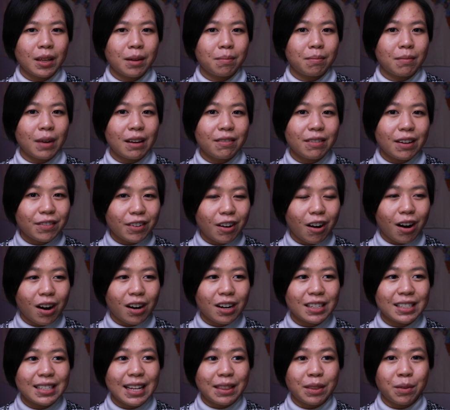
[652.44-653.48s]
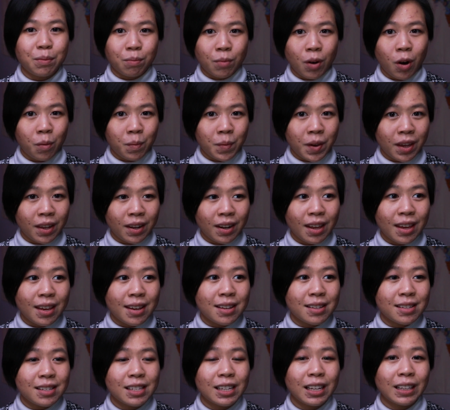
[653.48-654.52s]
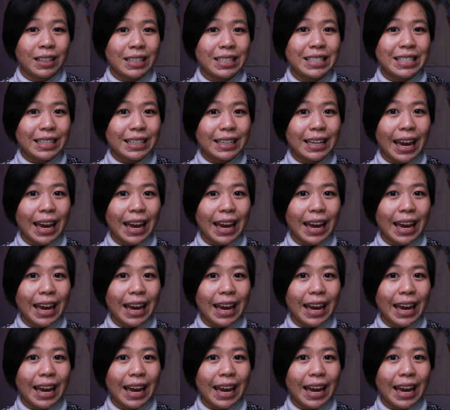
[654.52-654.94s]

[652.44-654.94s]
My favorite artist at the moment is Clinton